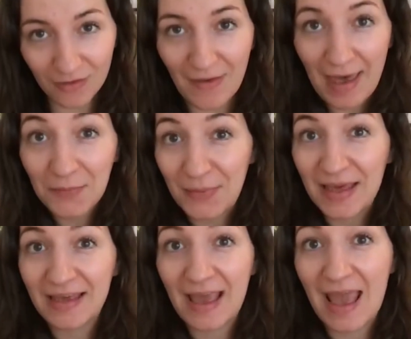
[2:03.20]

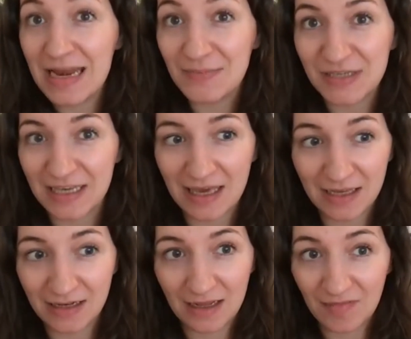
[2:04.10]
helping anybody
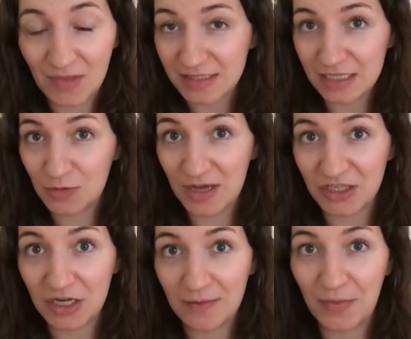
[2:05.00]
in that
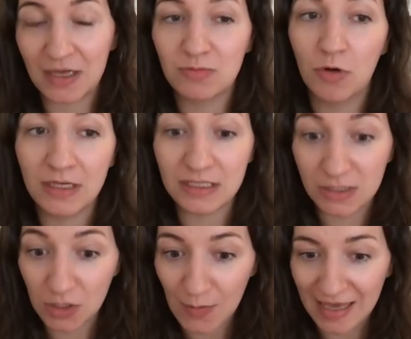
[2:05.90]
situation, because what it's
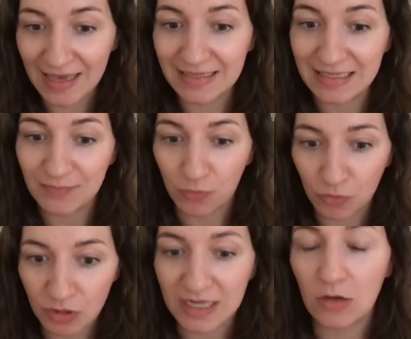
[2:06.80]
doing is it's
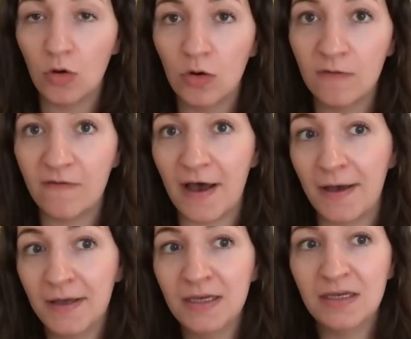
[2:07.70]
brushing
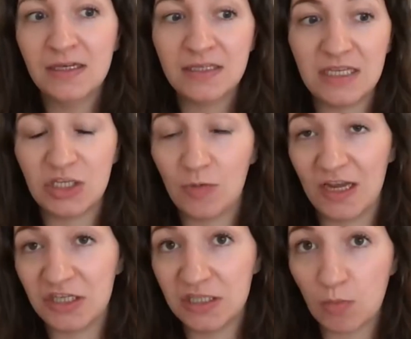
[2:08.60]
over
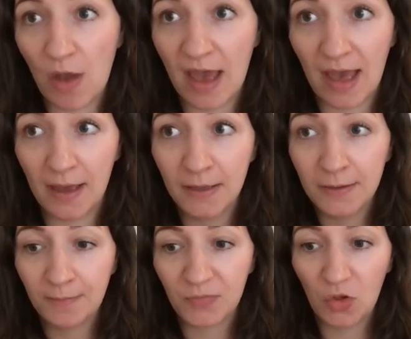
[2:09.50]
situations where
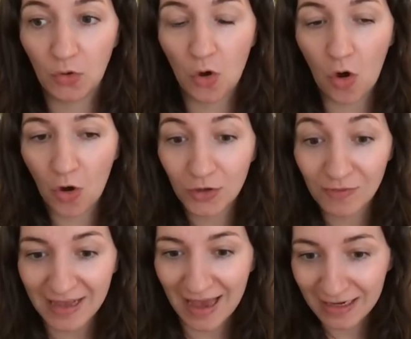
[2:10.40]
you're not
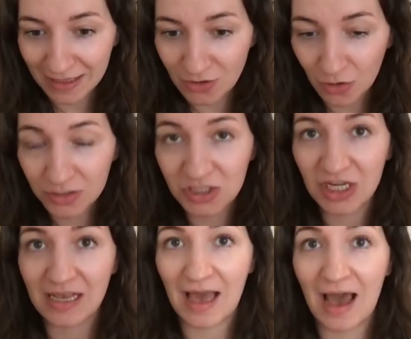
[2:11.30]
honouring and
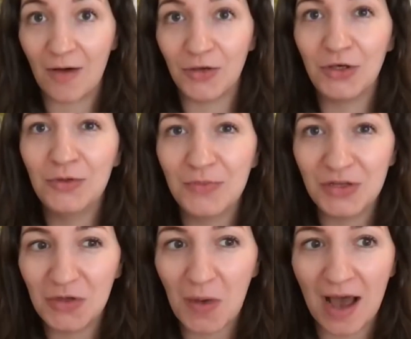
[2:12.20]
acknowledging how
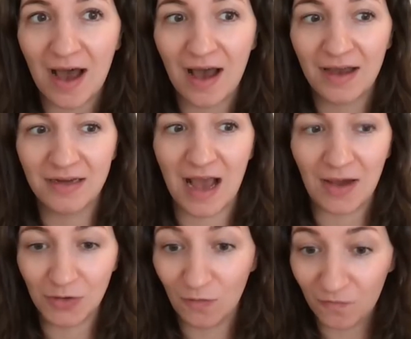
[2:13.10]
human you are and
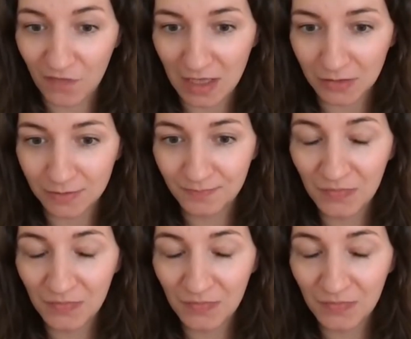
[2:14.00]
how you feel.